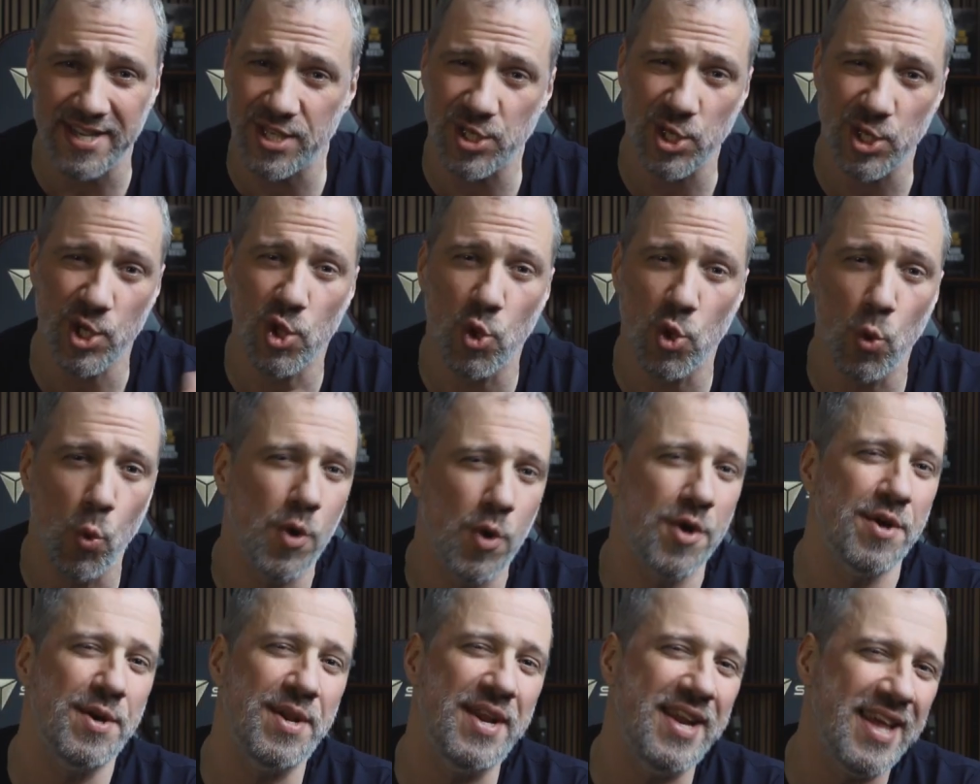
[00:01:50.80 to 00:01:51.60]
a single
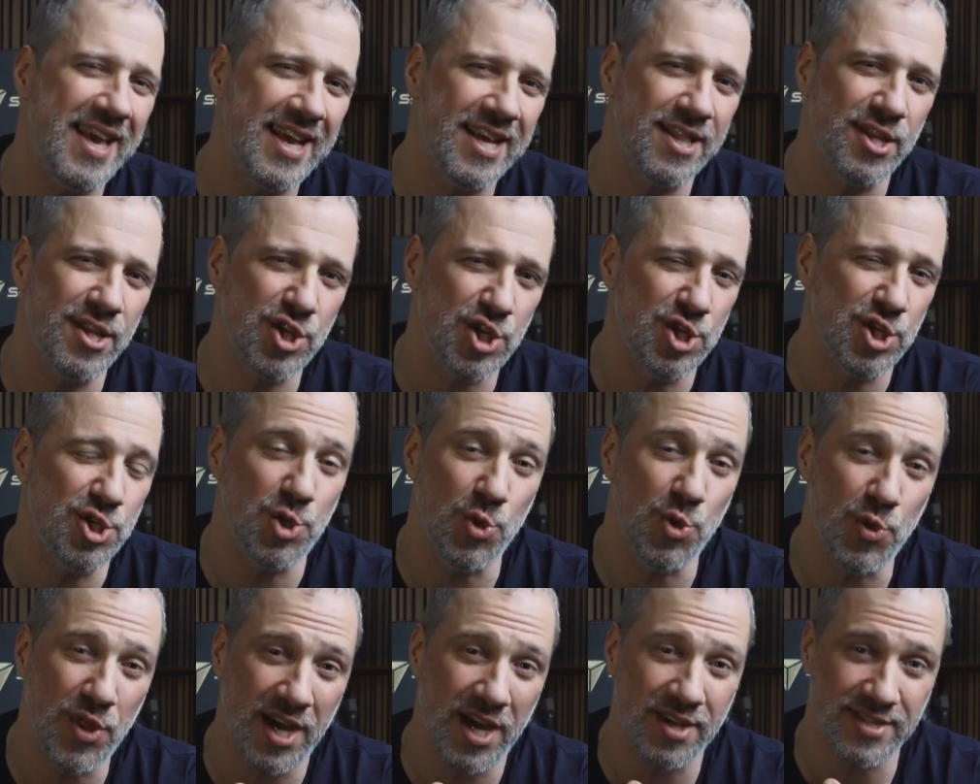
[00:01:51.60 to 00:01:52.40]
word in English in
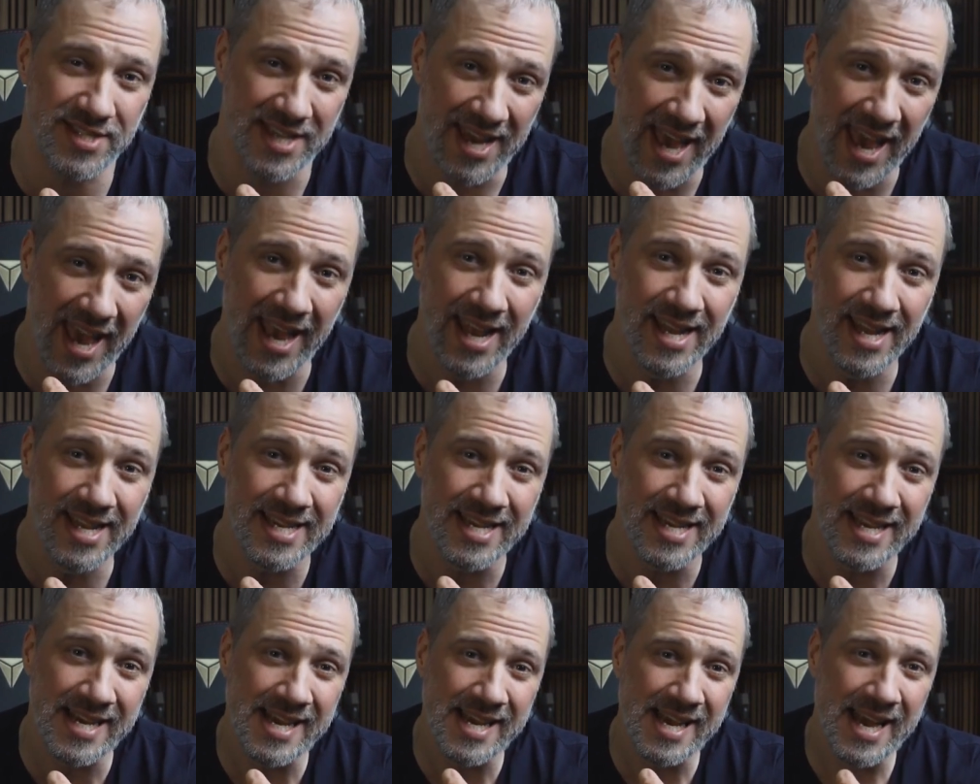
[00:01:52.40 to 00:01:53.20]
2008
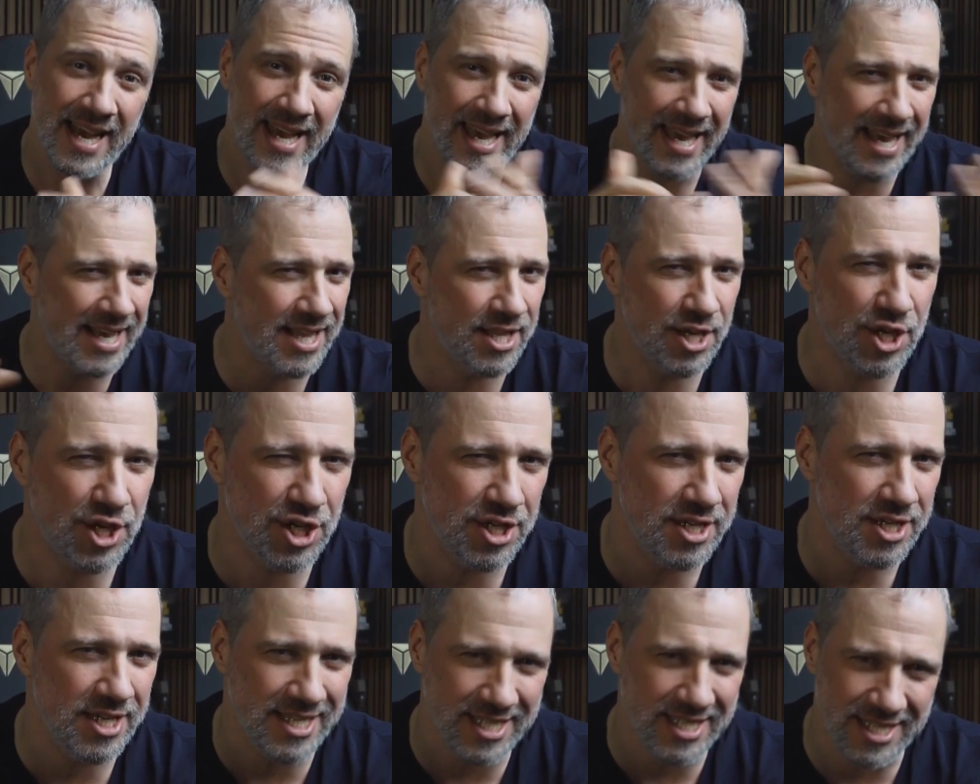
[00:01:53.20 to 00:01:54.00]

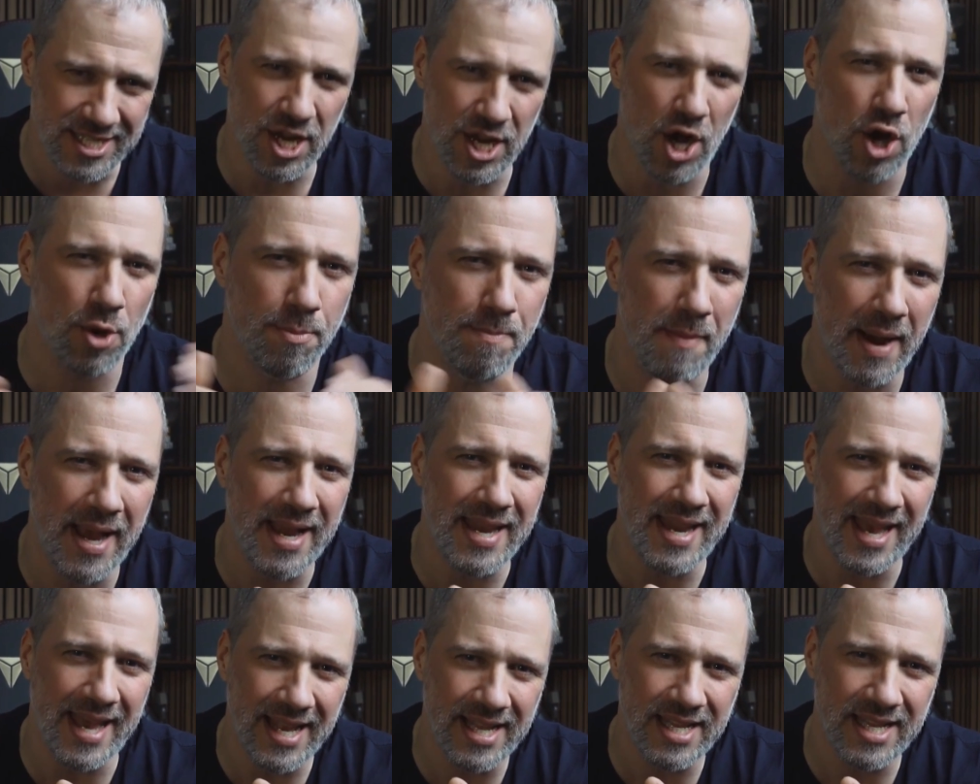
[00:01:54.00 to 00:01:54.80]
English is not my
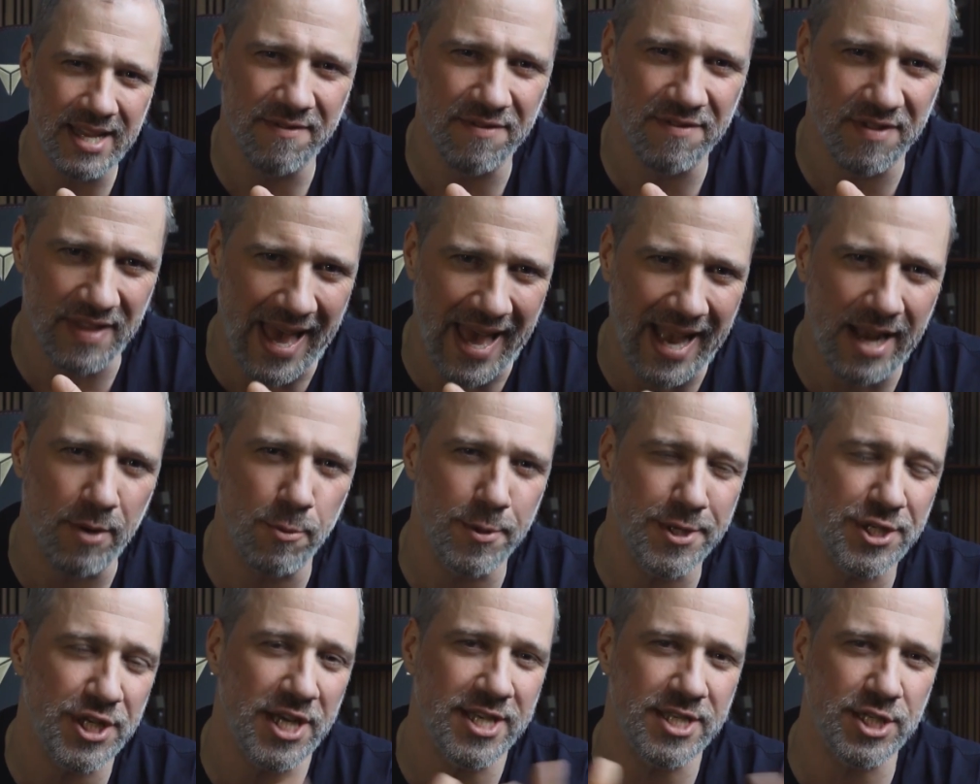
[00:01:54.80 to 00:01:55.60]
native
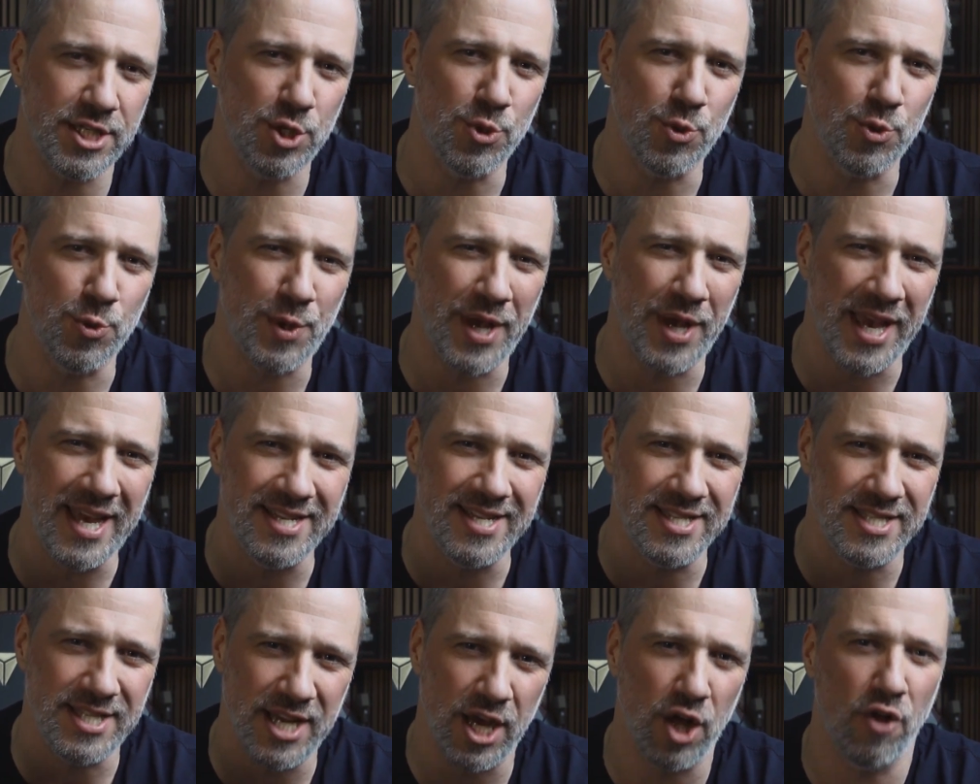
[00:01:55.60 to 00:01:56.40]
language, as you
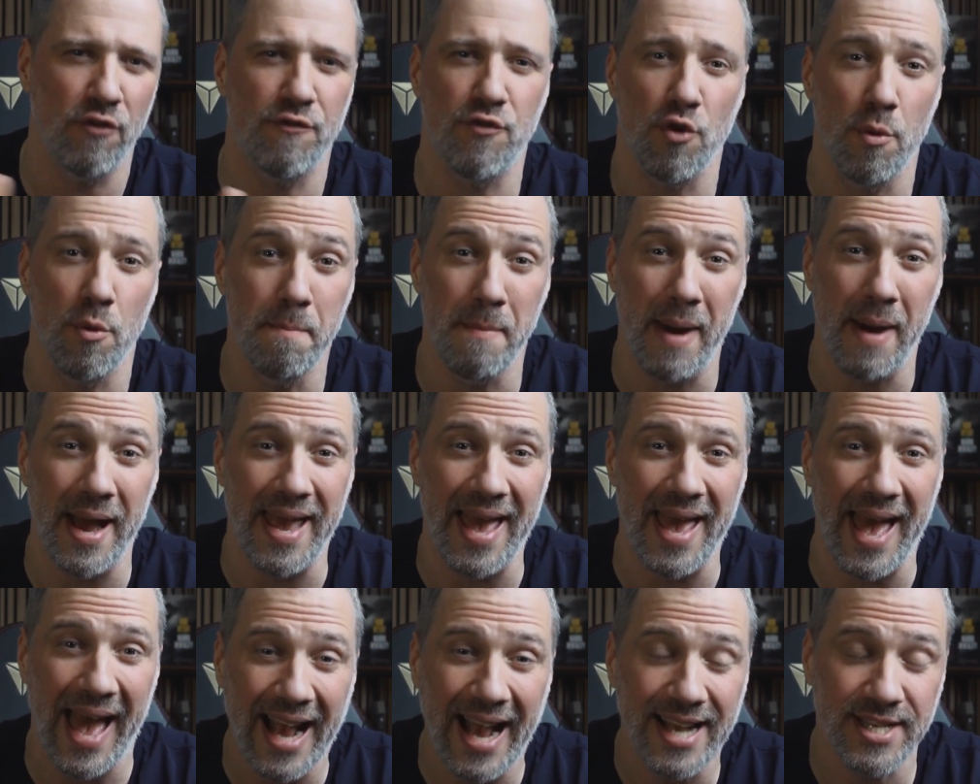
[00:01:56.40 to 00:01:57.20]
can tell from my
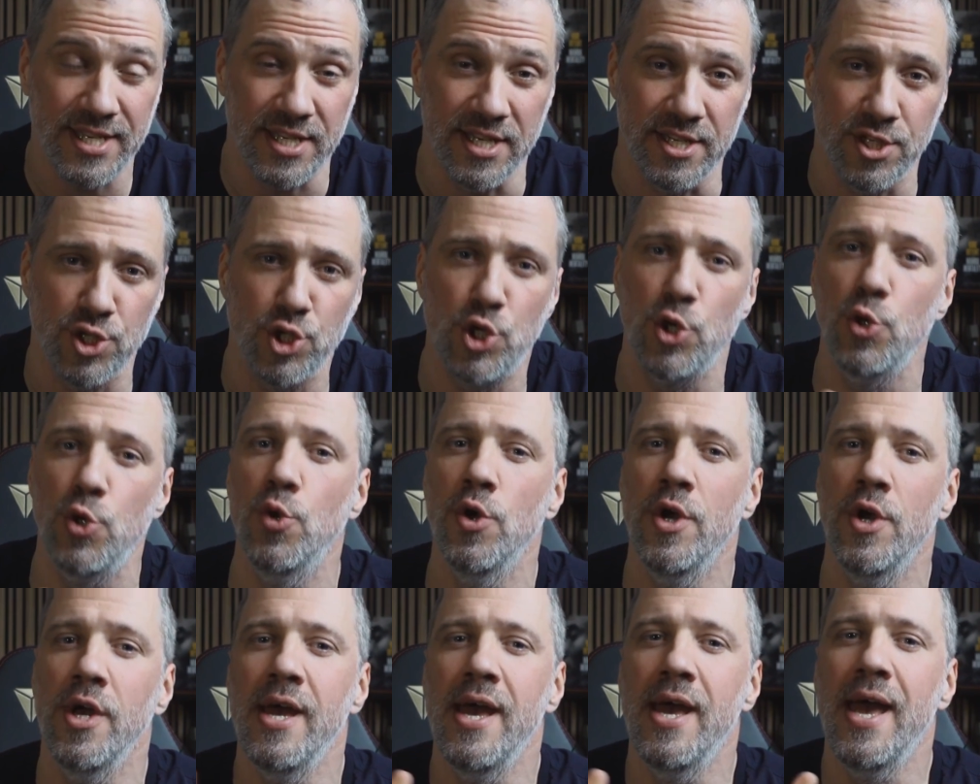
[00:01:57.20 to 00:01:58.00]
accent, to